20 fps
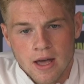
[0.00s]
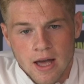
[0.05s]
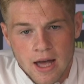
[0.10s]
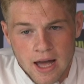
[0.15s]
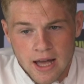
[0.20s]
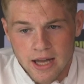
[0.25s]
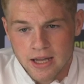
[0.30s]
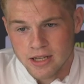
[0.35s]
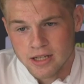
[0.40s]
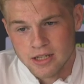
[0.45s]

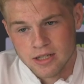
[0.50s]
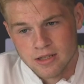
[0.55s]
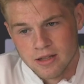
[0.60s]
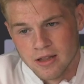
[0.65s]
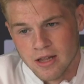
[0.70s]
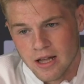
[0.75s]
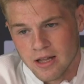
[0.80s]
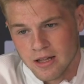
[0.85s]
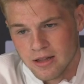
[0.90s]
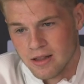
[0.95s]
I
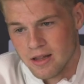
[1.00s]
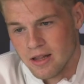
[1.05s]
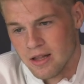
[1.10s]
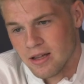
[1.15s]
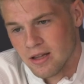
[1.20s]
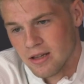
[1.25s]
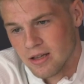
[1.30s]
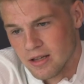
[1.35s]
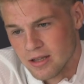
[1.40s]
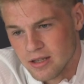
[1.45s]

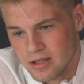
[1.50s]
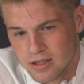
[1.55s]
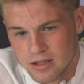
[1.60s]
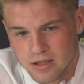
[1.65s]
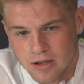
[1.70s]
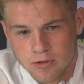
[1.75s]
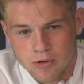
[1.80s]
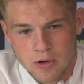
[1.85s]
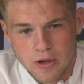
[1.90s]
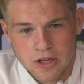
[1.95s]
think he's
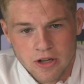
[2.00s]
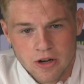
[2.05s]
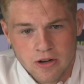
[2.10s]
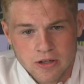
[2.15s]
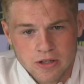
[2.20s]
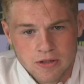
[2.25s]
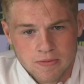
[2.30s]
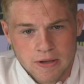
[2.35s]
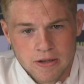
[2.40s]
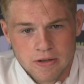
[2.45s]
still quite
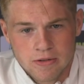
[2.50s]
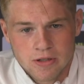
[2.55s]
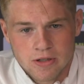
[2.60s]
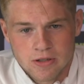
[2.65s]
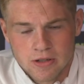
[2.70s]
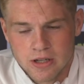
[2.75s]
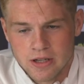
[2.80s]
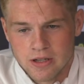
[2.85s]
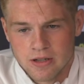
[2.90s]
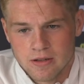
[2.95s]
young as well. He's
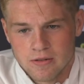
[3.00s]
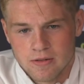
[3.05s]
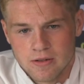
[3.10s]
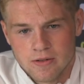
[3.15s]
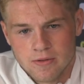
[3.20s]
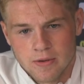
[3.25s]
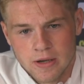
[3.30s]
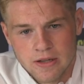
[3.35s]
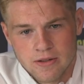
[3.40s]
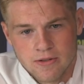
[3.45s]
only
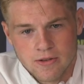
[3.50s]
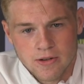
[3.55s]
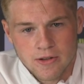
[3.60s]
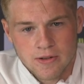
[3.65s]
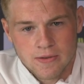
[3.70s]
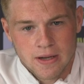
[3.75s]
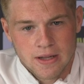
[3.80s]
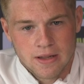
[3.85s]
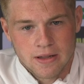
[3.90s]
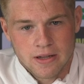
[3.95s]
22,
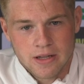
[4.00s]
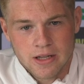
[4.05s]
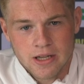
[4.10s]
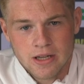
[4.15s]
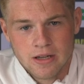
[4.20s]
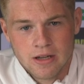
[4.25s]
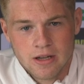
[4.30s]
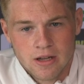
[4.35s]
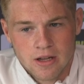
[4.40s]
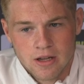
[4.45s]
23.